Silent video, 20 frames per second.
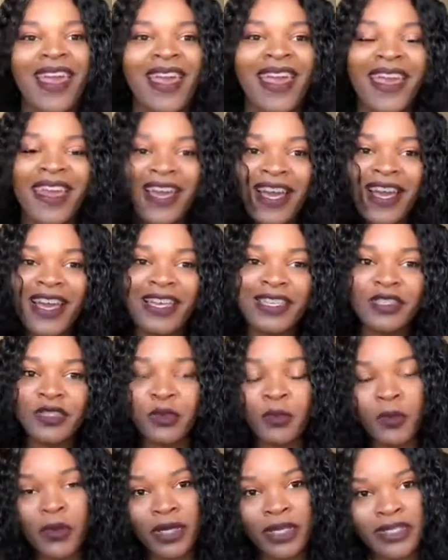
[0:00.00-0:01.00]
Hey
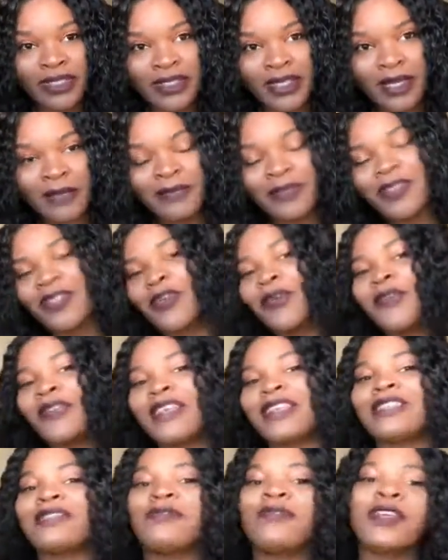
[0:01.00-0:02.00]
guys, what is up? So
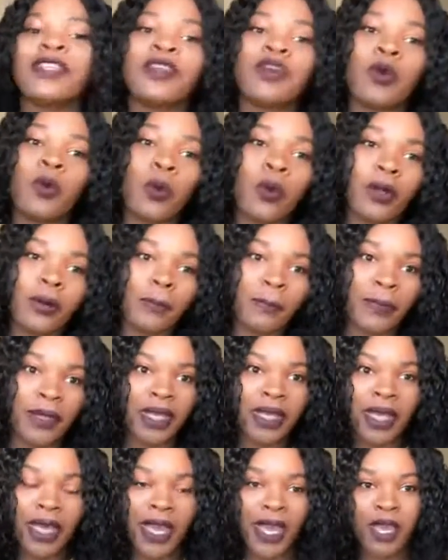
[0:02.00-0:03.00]
this video will
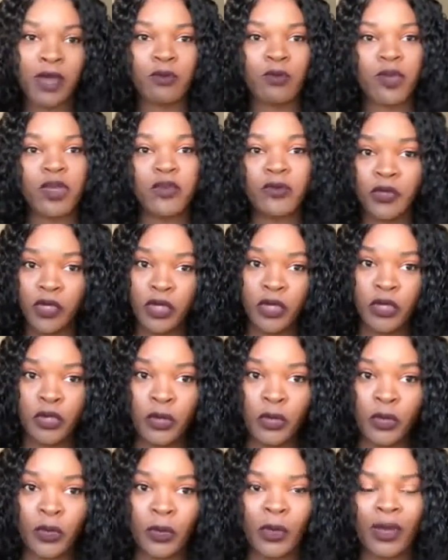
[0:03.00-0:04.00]
be a
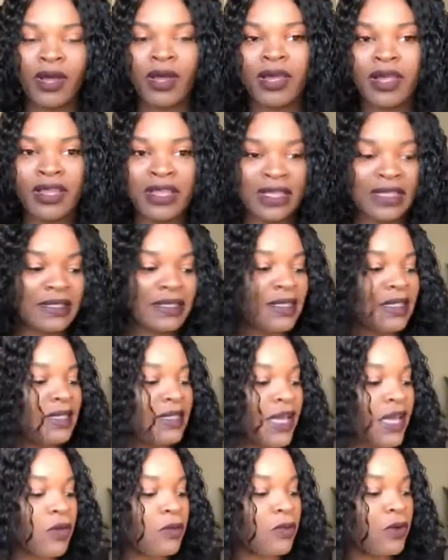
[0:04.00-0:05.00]
review. This is
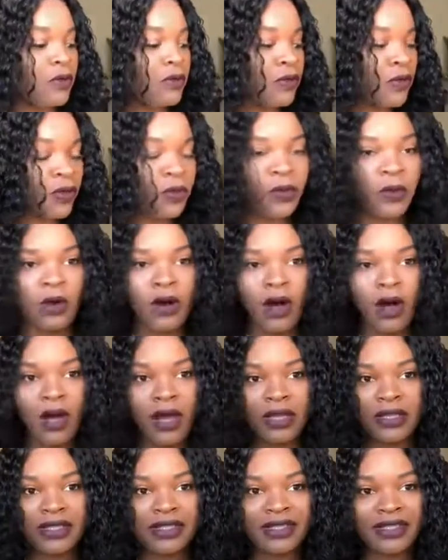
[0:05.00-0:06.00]
a review
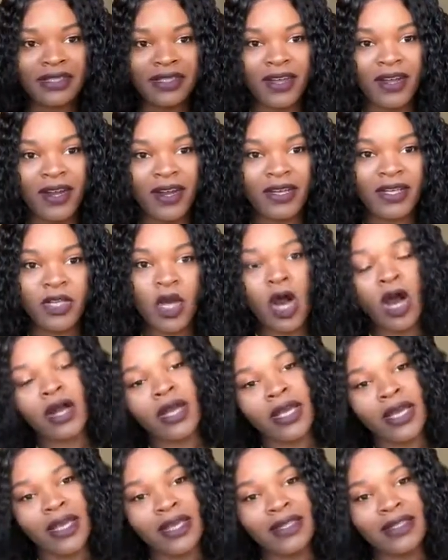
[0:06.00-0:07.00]
on Starr
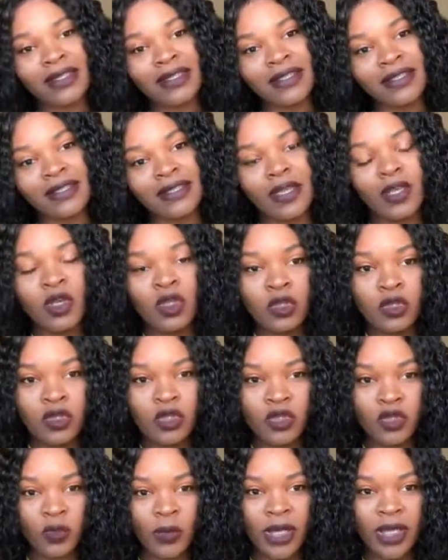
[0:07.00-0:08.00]
Dawkins
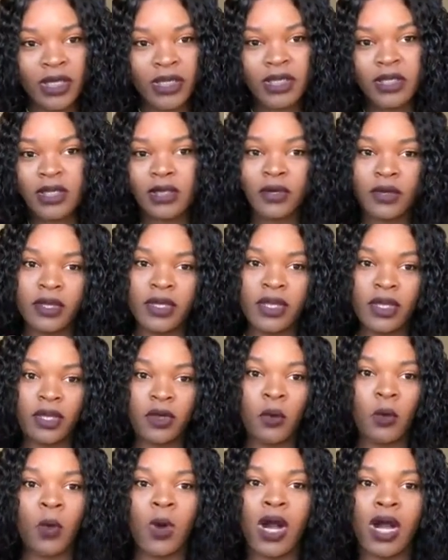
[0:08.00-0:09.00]
Sweet Cookie
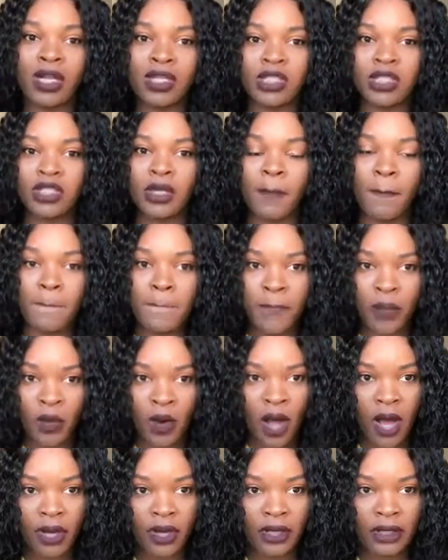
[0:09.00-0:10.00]
Wash
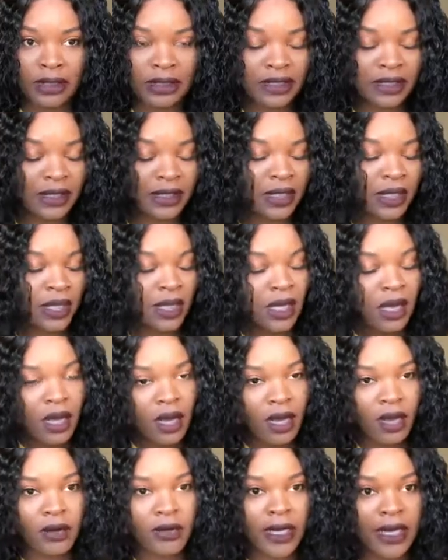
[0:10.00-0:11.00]
products.
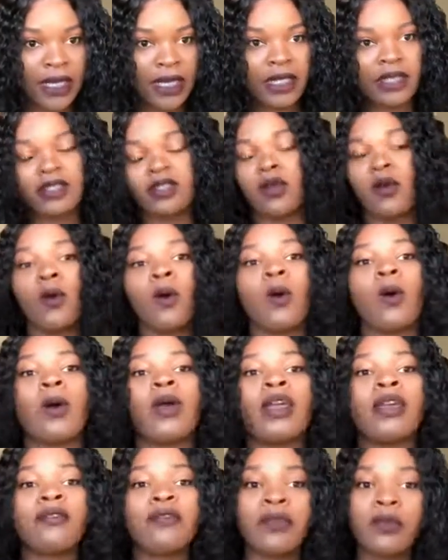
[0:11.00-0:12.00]
Alright, so
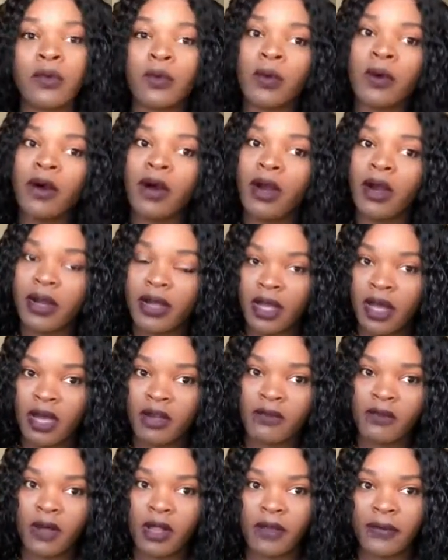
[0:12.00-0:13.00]
if you are
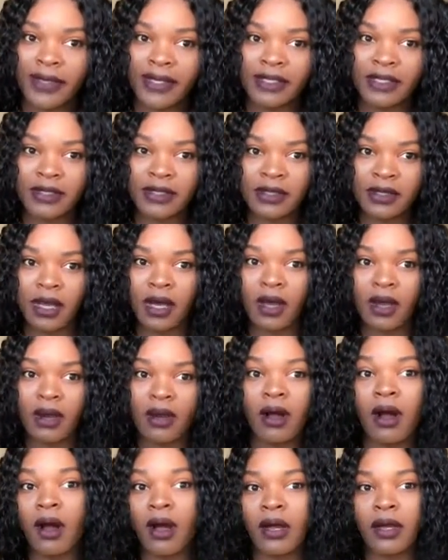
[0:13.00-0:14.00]
not following
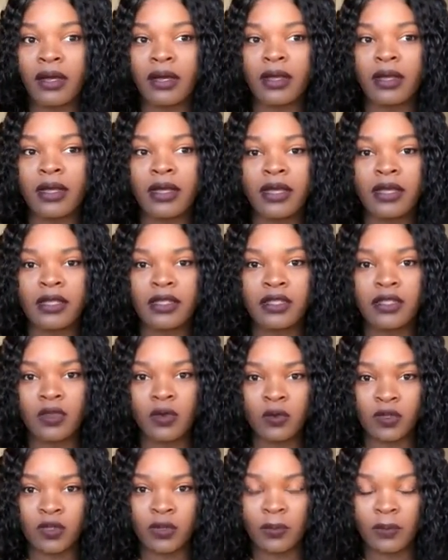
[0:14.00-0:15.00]
Starr on
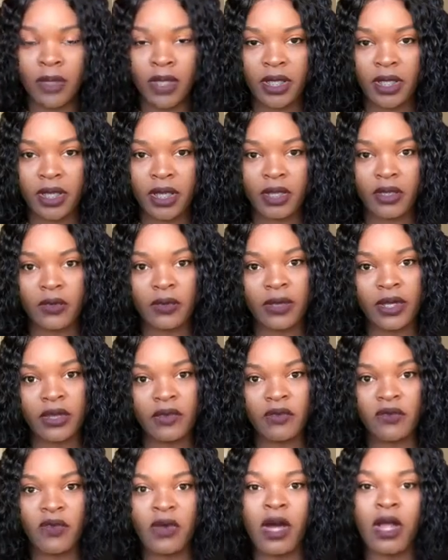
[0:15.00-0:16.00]
social media, you
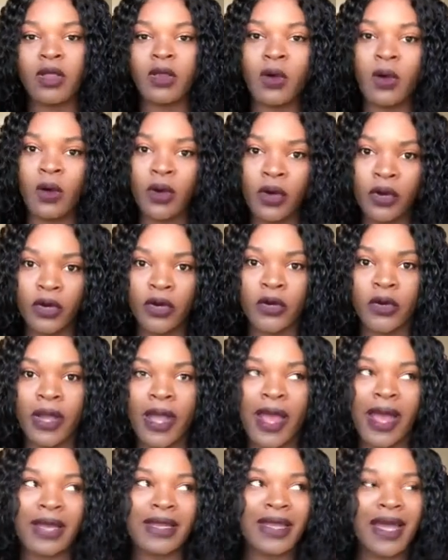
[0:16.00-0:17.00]
can follow her
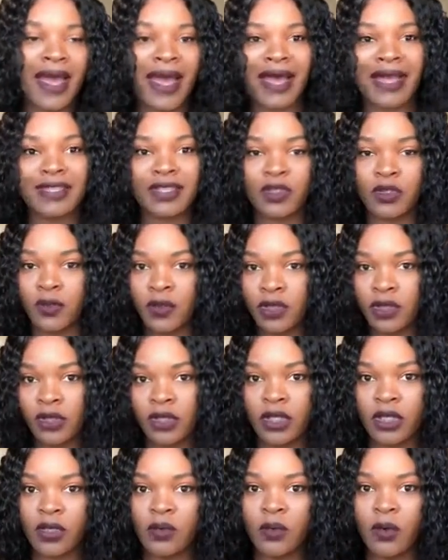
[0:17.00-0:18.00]
at
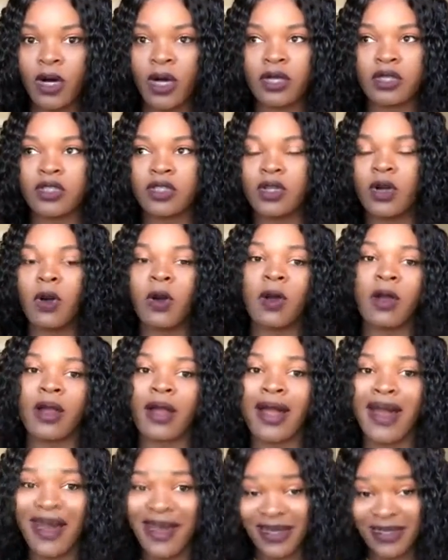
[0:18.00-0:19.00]
sweetcookiewash
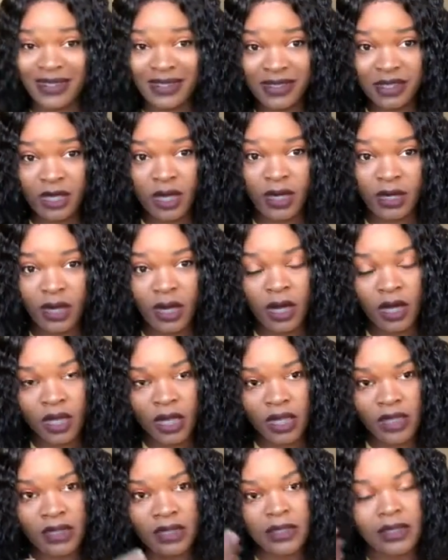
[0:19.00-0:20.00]
or at Starr
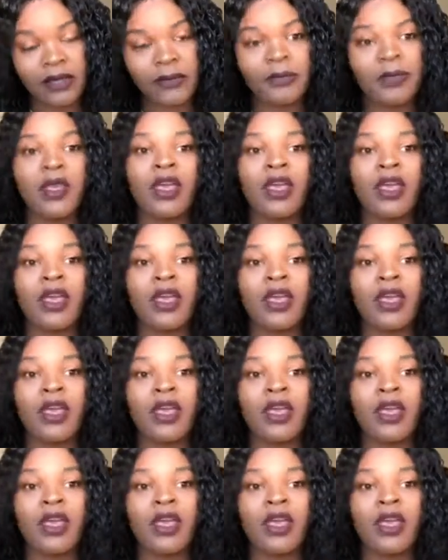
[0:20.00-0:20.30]
Dawkins.